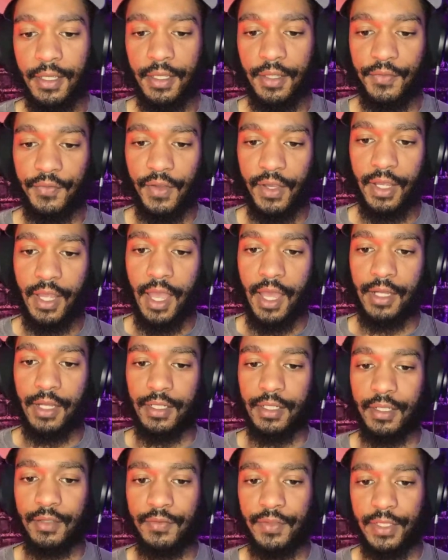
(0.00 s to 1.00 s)
If I gotta
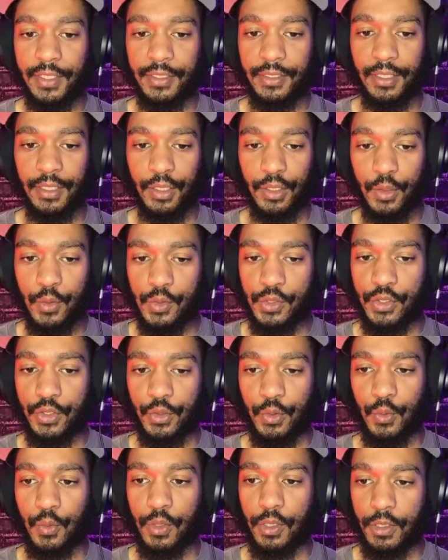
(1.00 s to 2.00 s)
live in a delusional
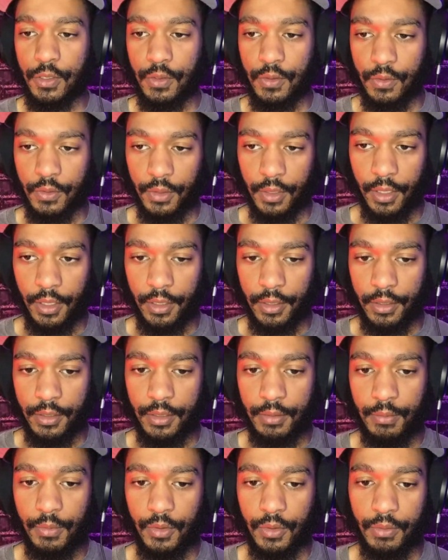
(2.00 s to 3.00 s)
world, like,
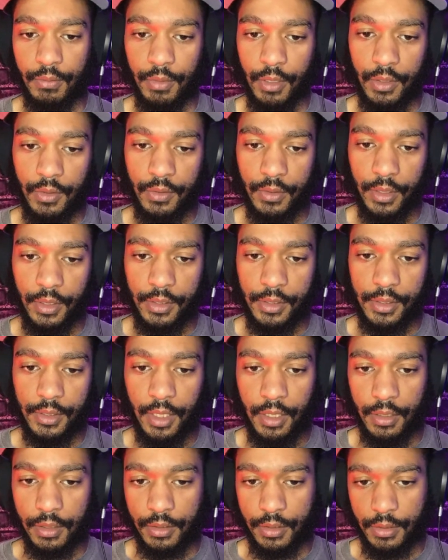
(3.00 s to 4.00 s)
come on, bro. That
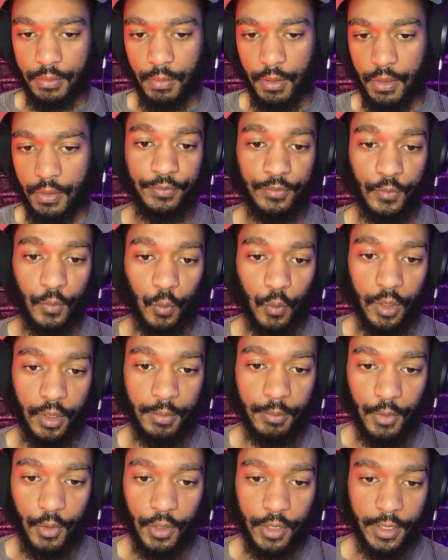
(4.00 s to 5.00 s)
sucks, bro. One
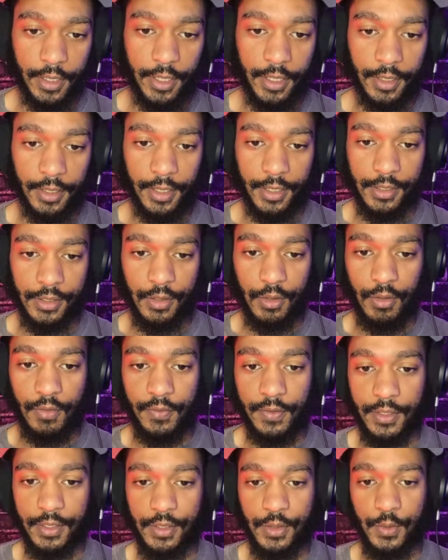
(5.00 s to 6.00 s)
more again. Let's go
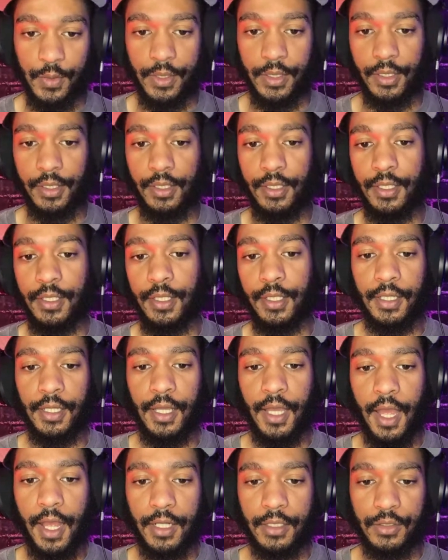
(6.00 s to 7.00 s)
over this tweet.
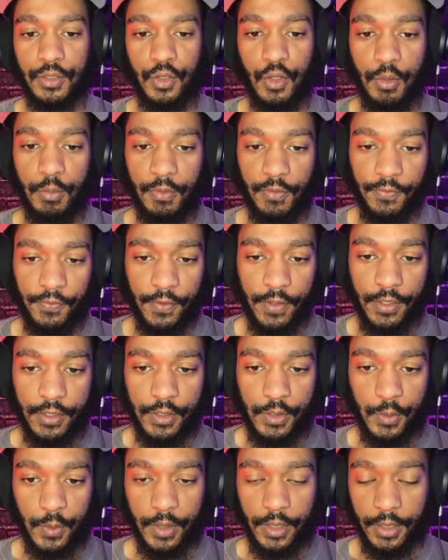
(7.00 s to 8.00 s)
October
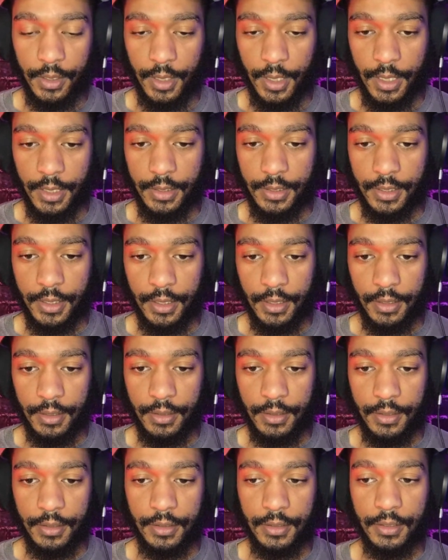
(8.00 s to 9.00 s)
1st, 2019.
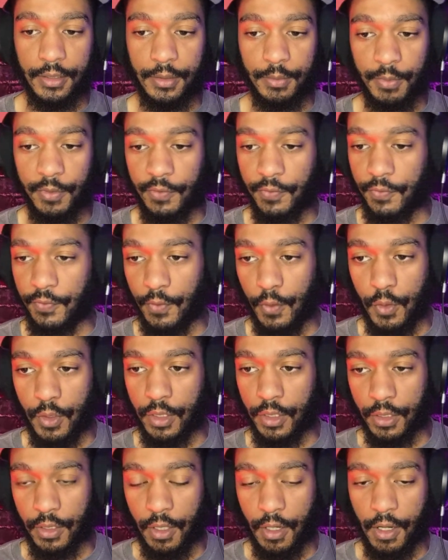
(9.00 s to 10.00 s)
This is before
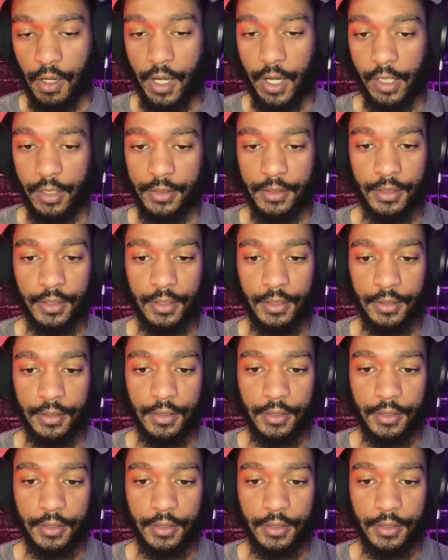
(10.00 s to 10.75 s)
the car accident.